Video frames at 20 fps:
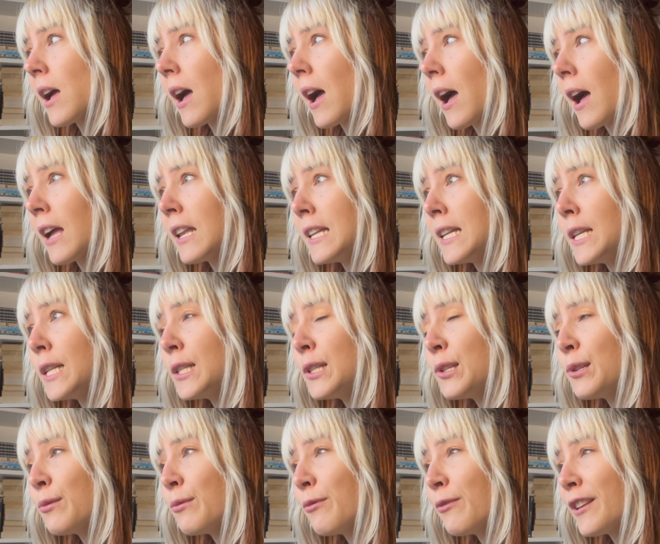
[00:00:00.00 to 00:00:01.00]
I need
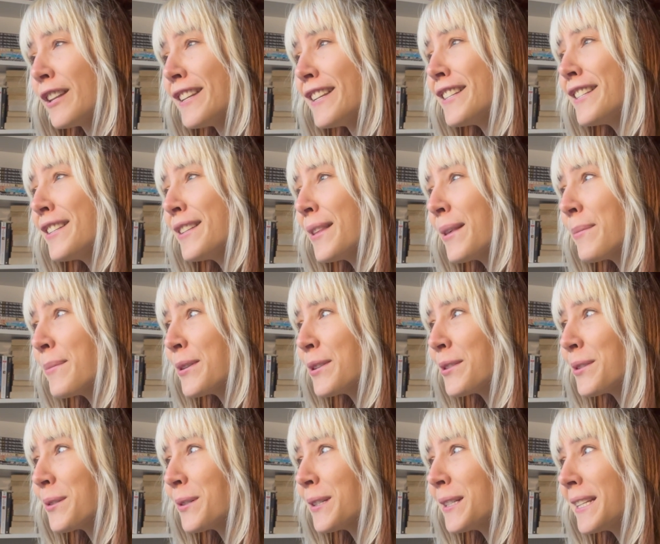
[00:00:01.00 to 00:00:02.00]
to finish the
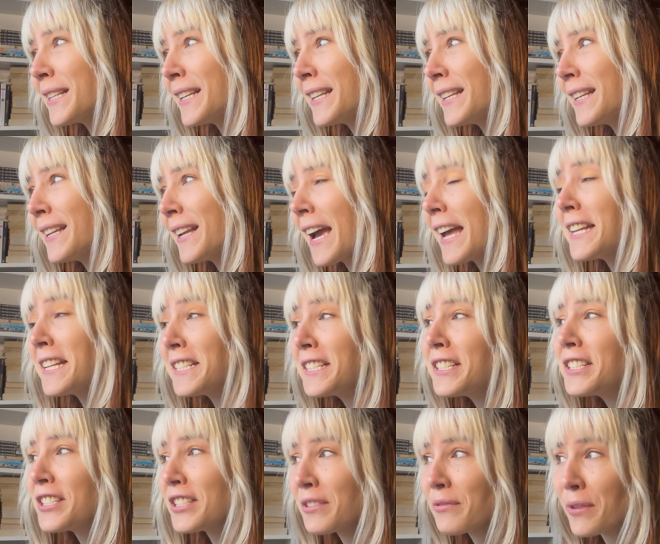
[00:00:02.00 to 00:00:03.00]
majority. I need to
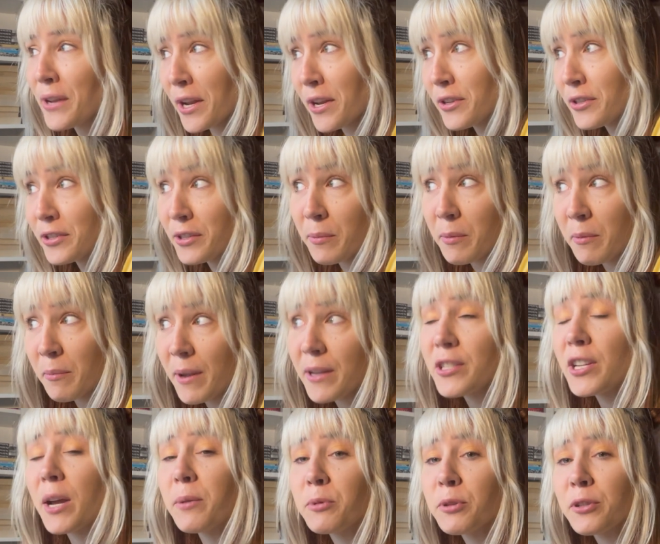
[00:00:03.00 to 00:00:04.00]
just finish some of my
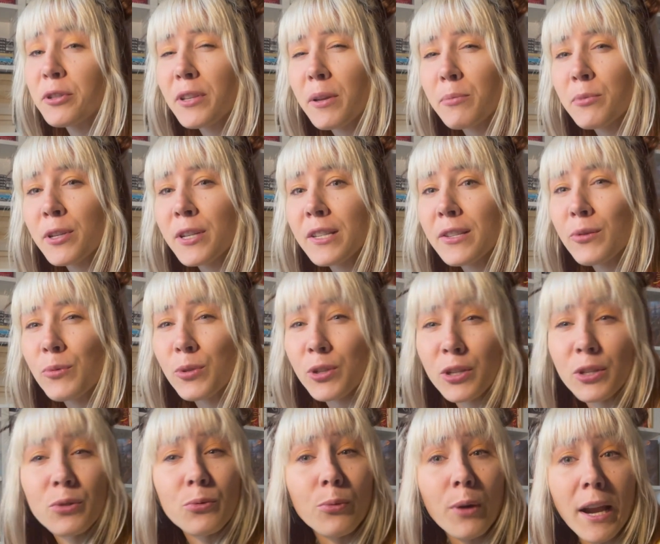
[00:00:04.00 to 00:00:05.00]
chapter summaries, which
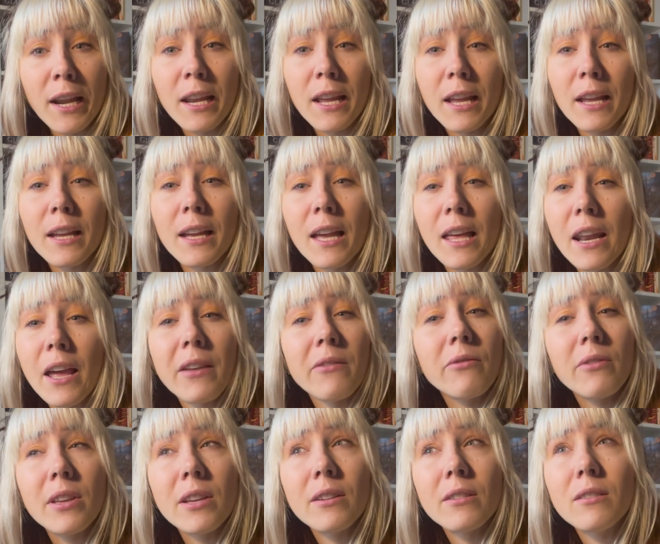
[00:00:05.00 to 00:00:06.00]
is writing, and I
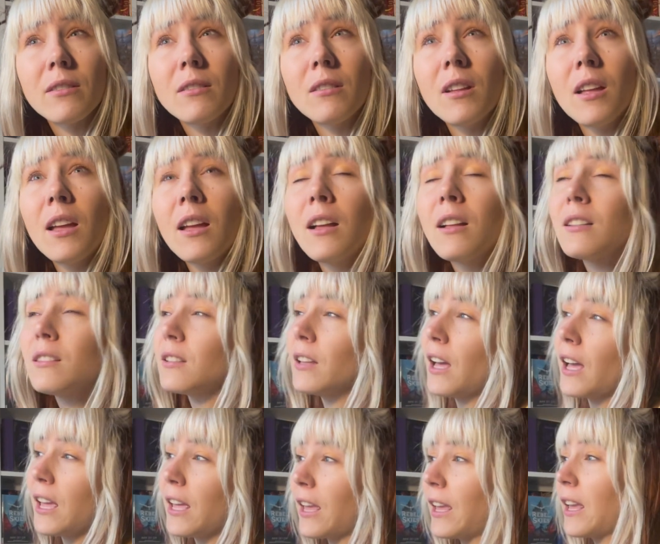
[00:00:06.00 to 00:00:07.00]
feel
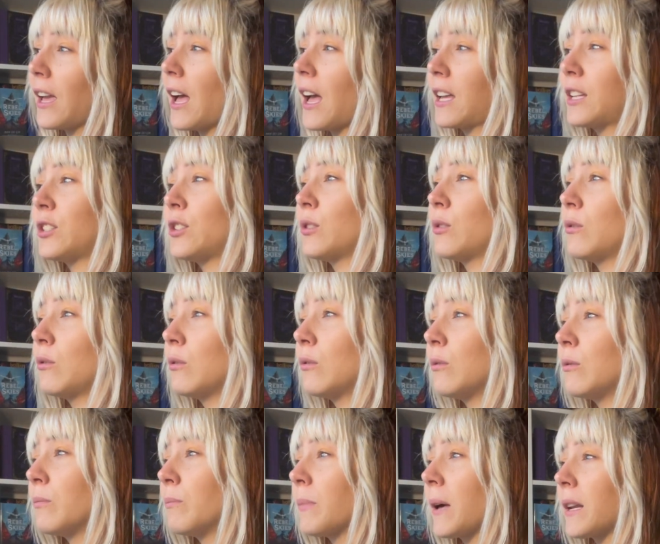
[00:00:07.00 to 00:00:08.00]
like I
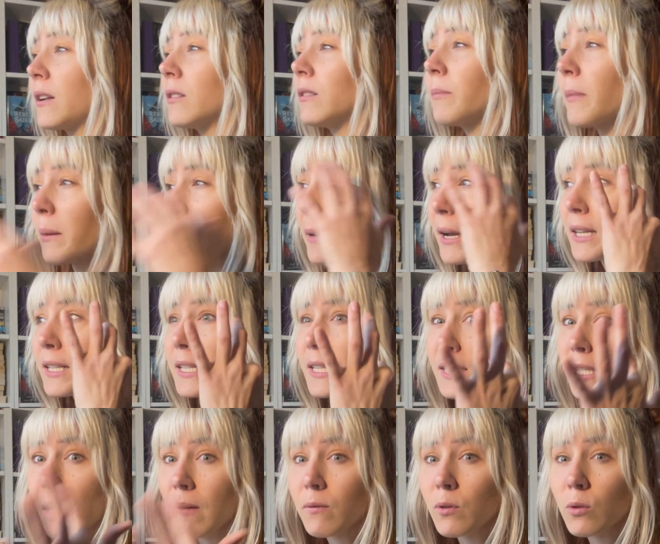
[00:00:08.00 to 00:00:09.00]
do better, my mind is
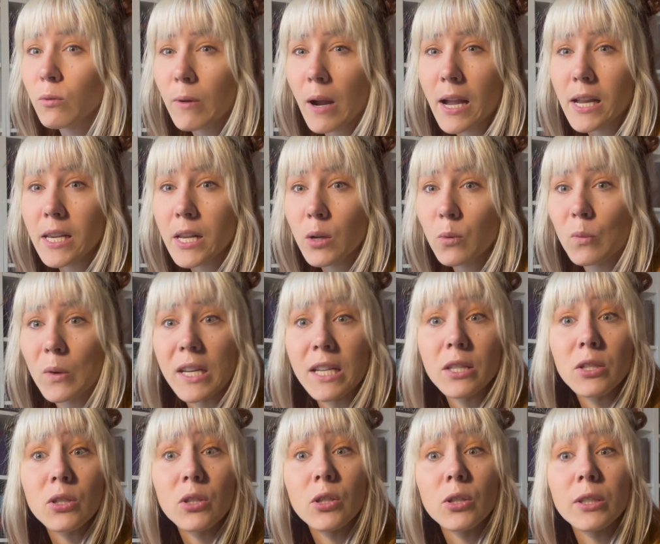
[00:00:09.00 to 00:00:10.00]
set for writing when
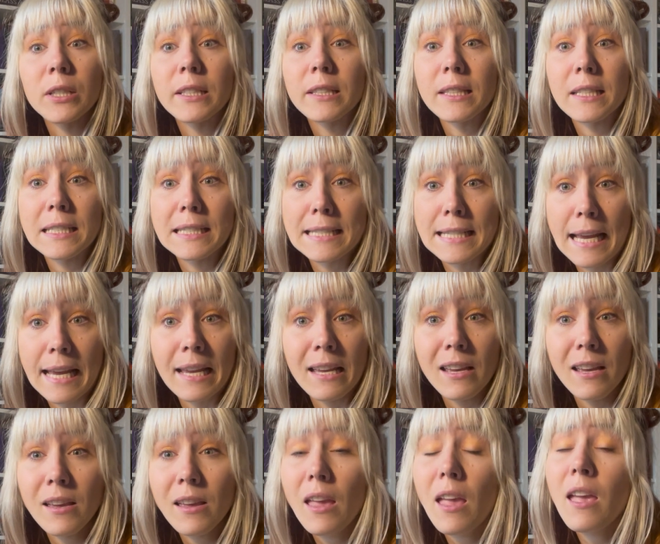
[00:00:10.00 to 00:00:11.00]
it's during the
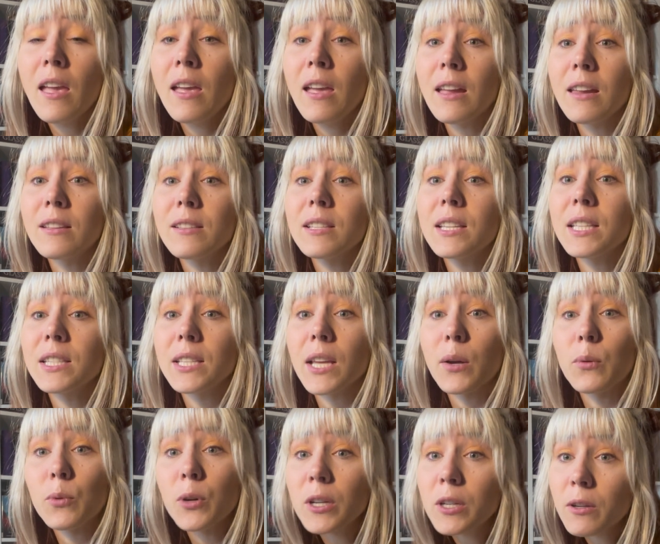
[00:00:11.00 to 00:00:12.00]
day. And since I
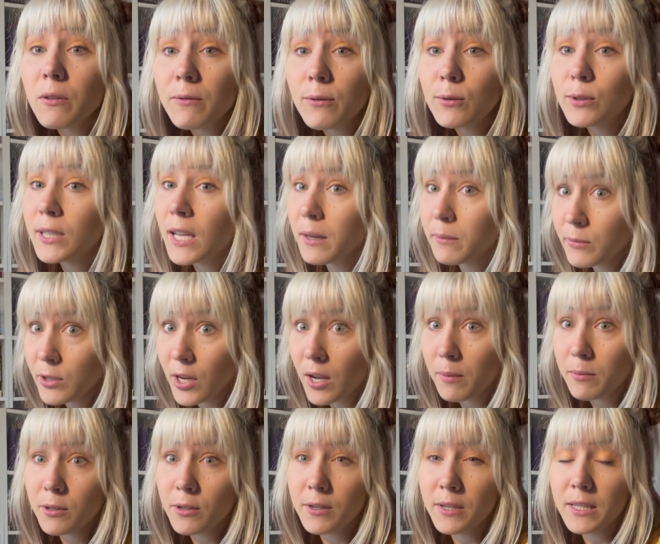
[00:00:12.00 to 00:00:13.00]
work a full-time
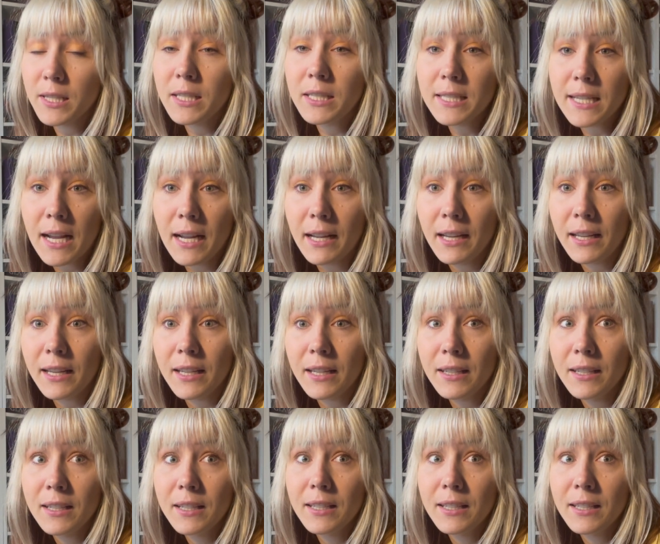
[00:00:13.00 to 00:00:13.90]
job during the day,